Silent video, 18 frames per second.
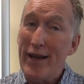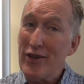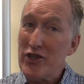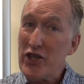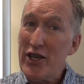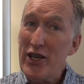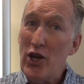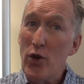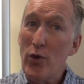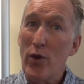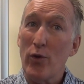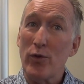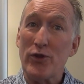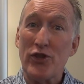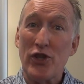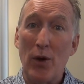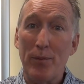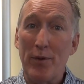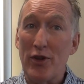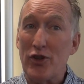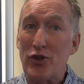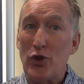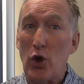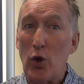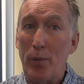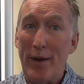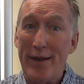Now, she knew there was some
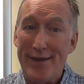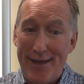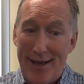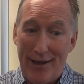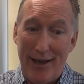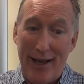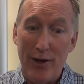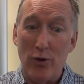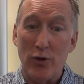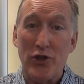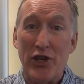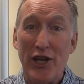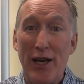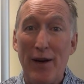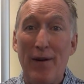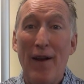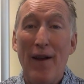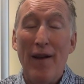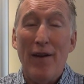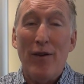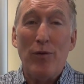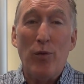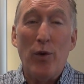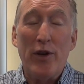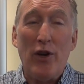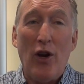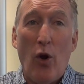disturbance that later she
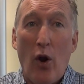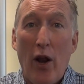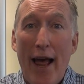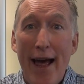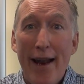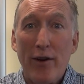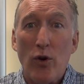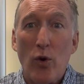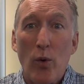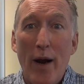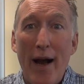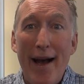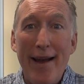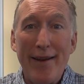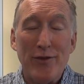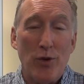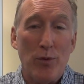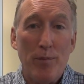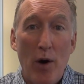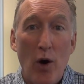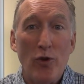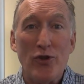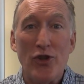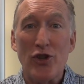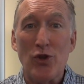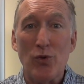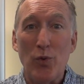would categorize, or
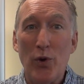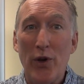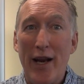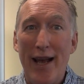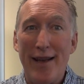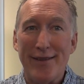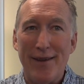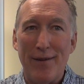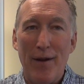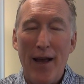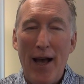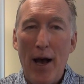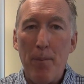Moses would, as a,